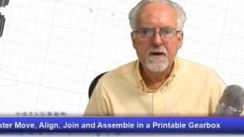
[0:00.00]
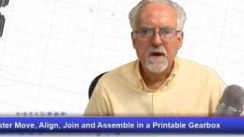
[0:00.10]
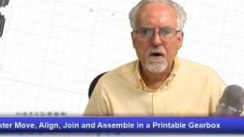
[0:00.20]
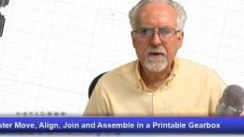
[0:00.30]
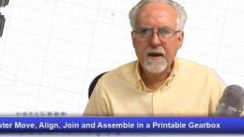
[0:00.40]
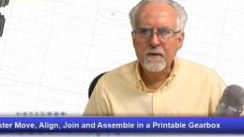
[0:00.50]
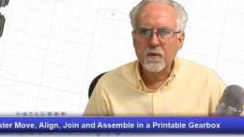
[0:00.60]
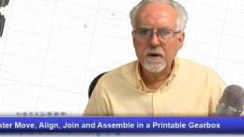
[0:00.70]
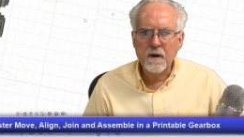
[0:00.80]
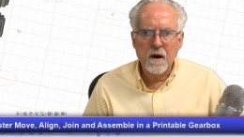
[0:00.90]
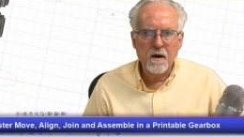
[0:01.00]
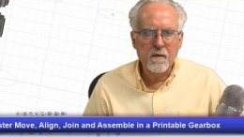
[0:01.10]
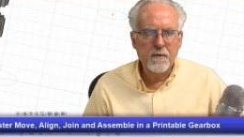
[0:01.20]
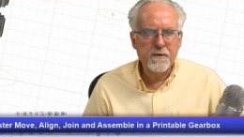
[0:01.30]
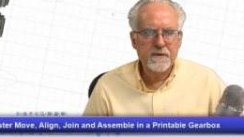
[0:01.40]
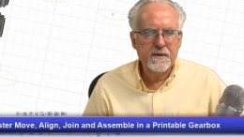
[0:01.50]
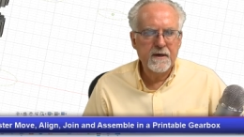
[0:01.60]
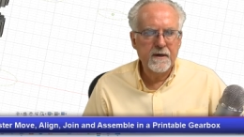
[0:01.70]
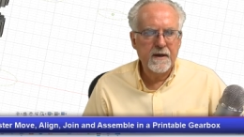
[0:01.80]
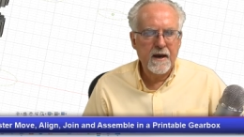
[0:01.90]
Okay, we're almost
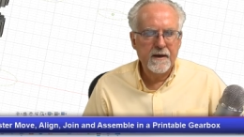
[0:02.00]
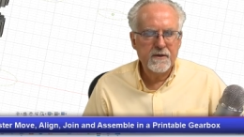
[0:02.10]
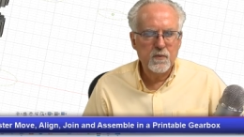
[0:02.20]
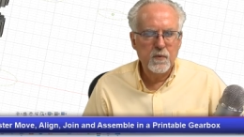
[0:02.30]
there, guys.